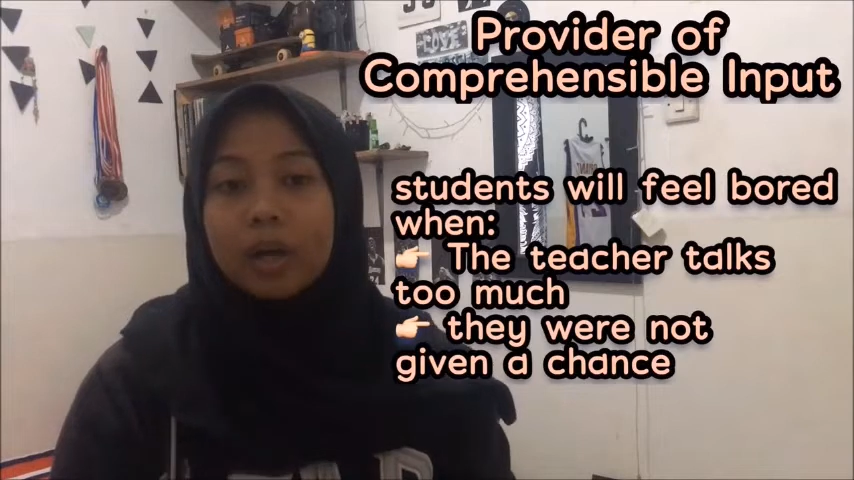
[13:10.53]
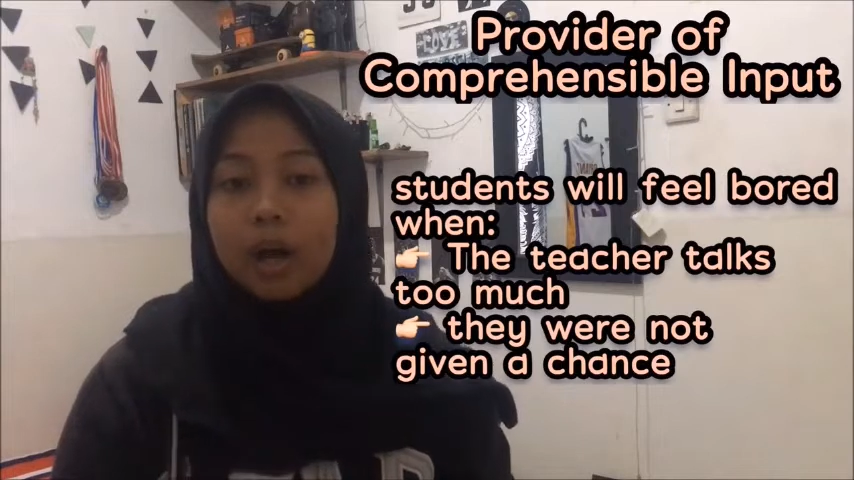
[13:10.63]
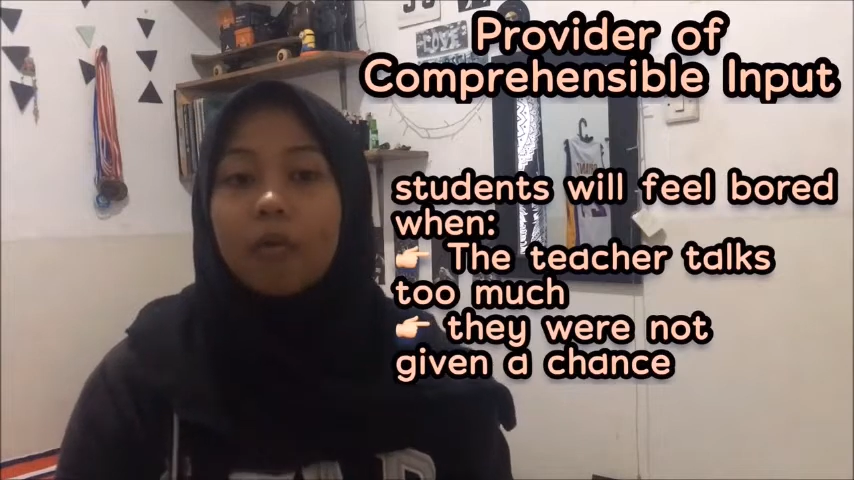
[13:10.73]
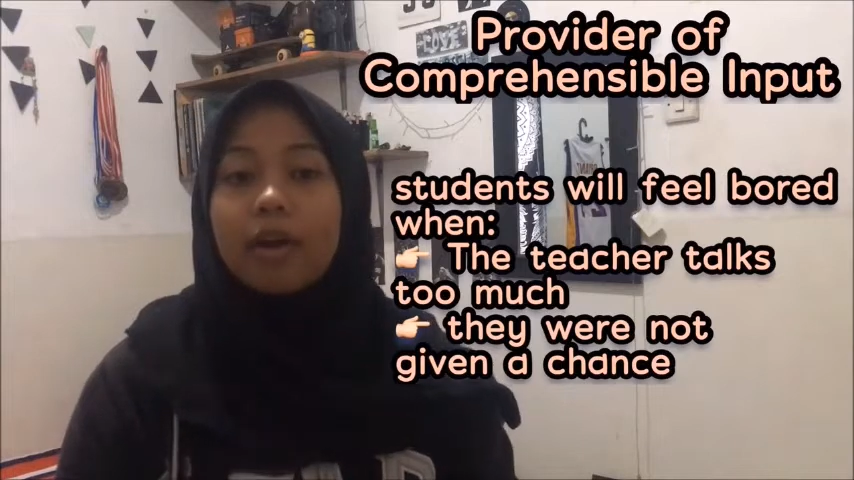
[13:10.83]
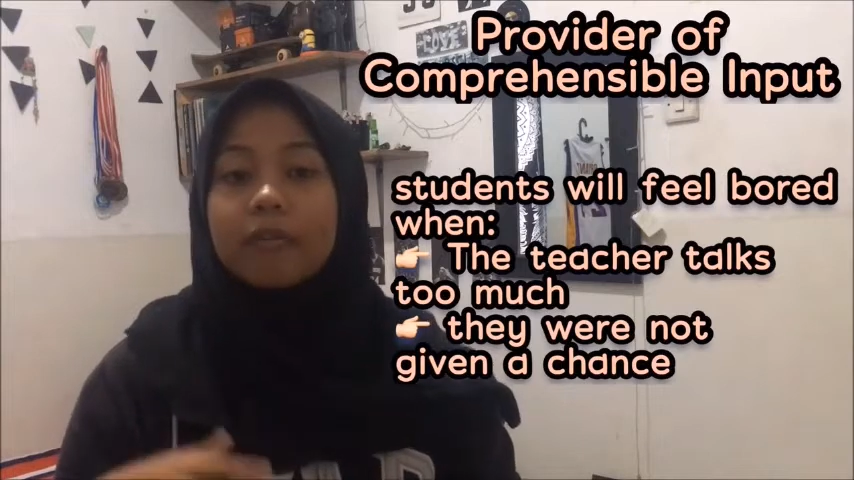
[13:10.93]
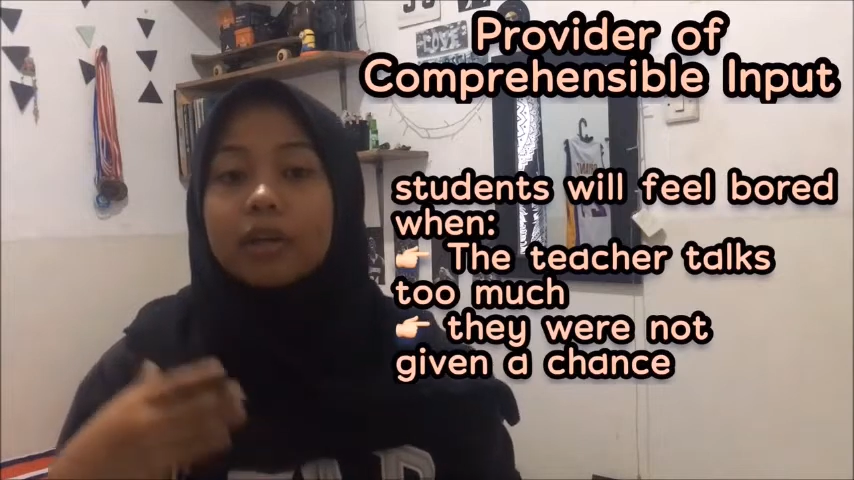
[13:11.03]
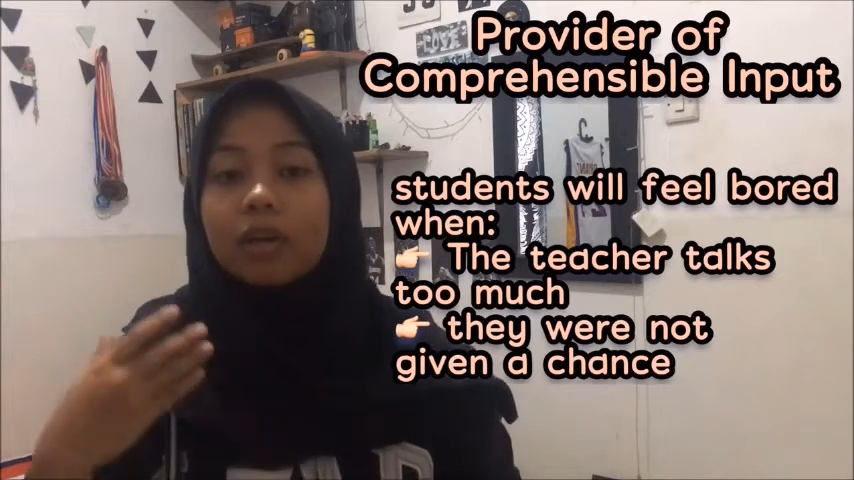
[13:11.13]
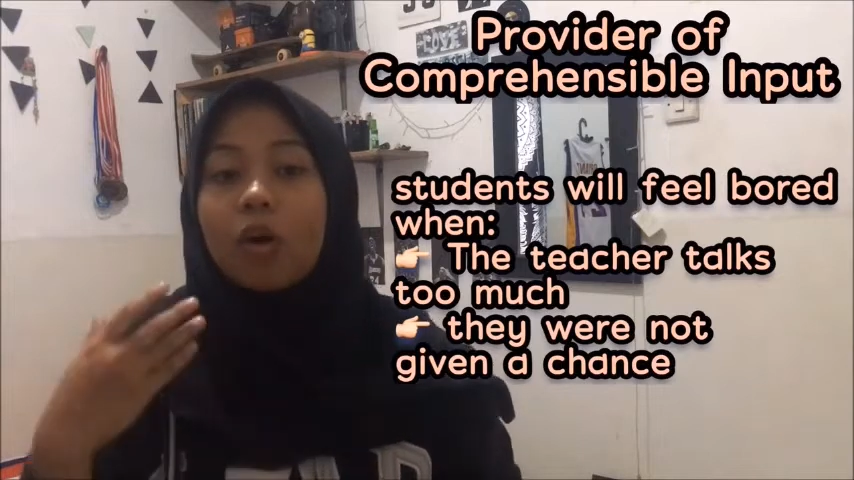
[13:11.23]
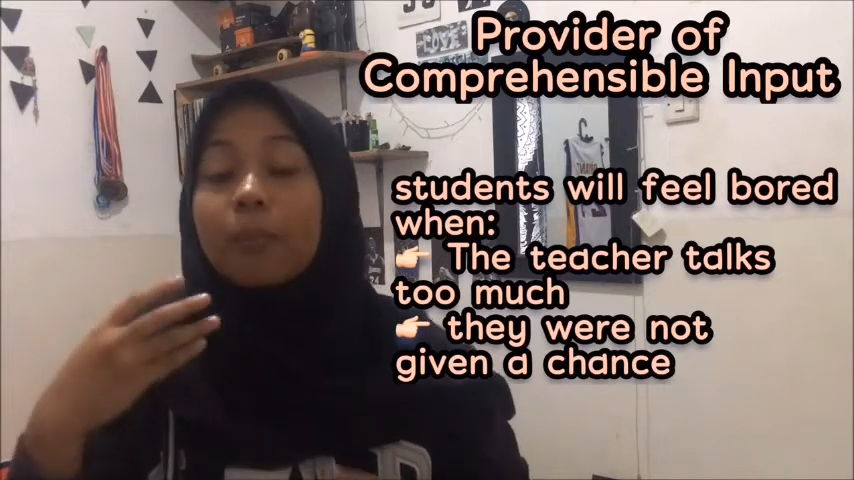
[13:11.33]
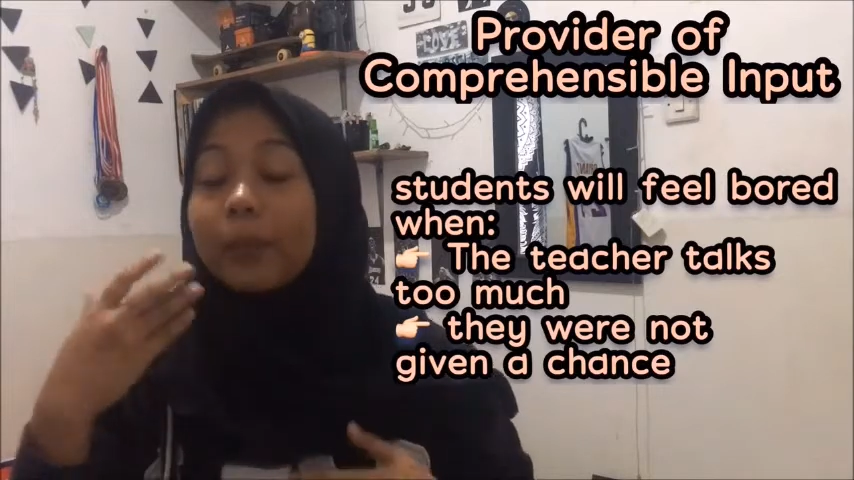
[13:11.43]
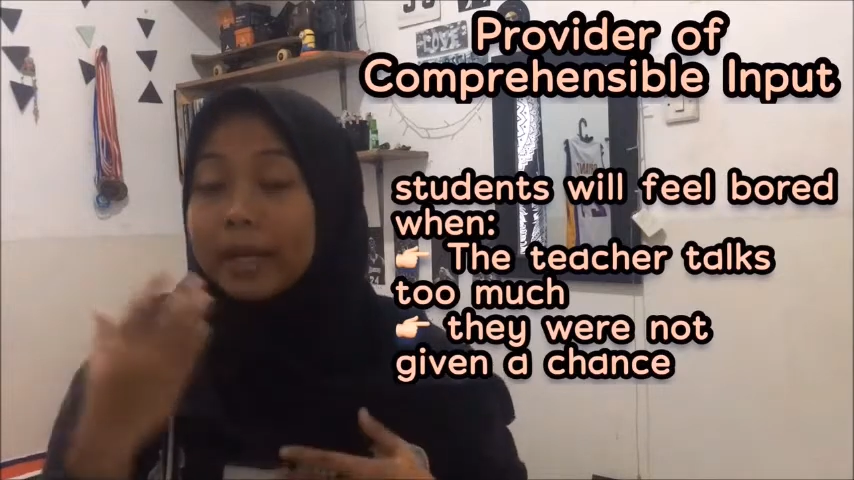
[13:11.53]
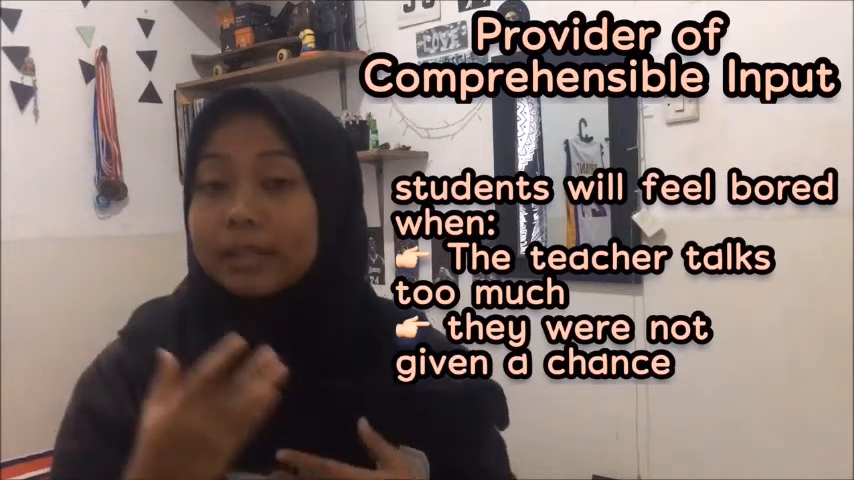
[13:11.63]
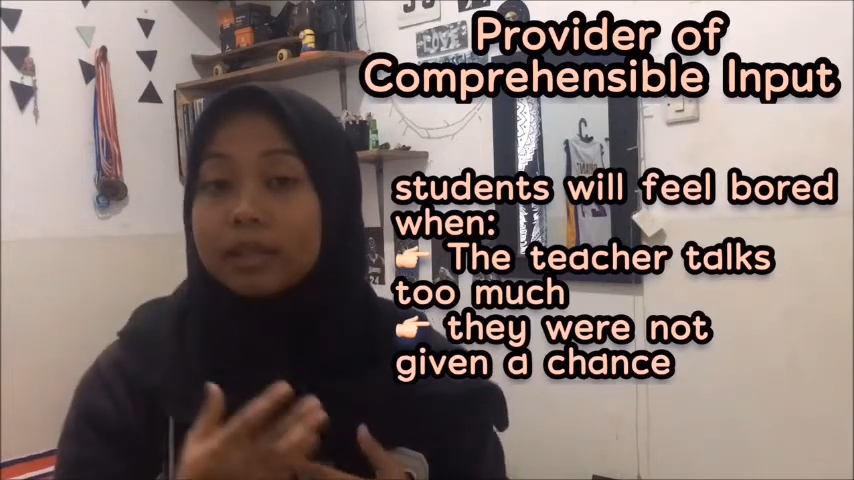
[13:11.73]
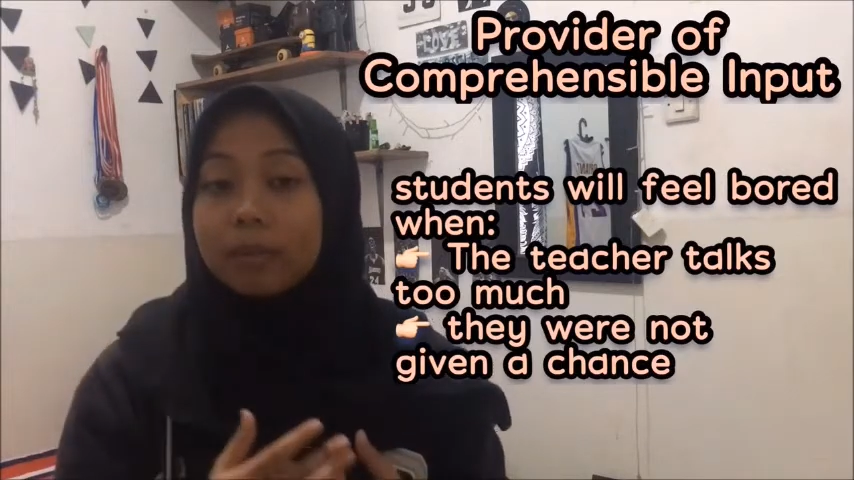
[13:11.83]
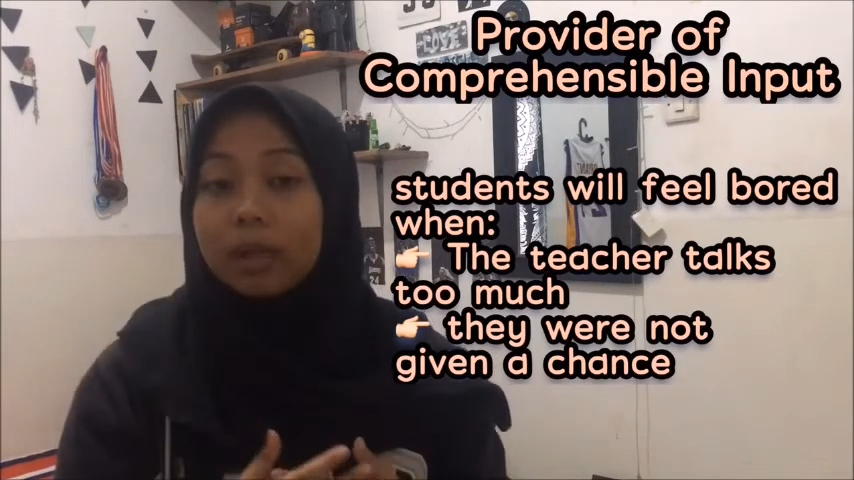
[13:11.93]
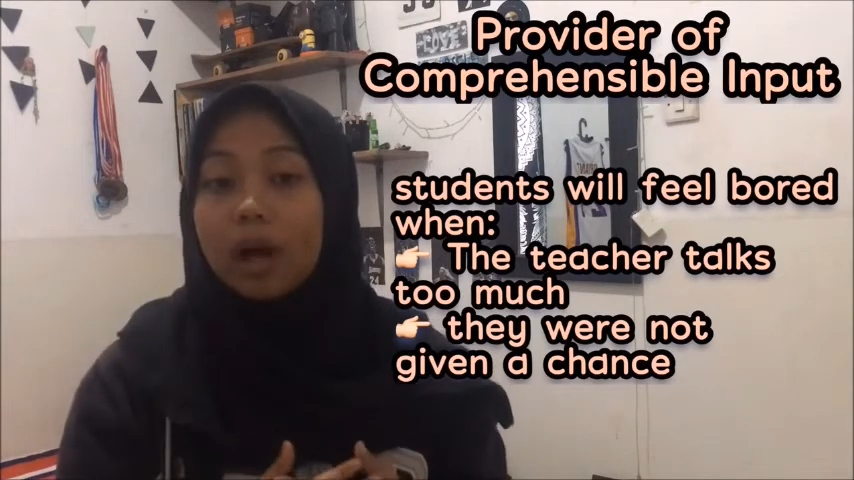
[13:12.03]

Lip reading: however comprehensible